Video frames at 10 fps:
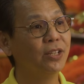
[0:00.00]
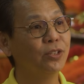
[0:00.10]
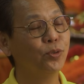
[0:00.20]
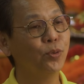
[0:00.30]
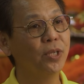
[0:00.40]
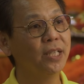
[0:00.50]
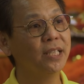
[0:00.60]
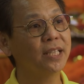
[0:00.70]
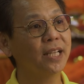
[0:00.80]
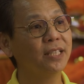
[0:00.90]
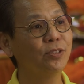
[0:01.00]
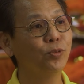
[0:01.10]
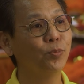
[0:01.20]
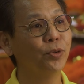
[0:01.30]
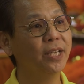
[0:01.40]
So he decided
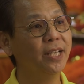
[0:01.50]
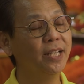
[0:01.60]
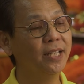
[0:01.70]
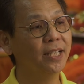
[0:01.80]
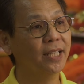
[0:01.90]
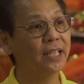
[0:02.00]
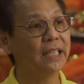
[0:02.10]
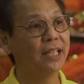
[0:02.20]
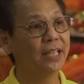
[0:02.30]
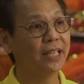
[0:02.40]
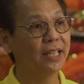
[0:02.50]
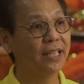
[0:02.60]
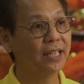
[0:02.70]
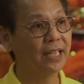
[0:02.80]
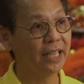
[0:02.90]
to bring in the
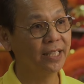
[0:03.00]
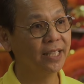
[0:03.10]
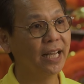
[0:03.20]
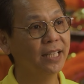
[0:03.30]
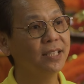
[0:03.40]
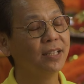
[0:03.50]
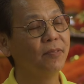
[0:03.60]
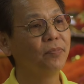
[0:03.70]
lion dance.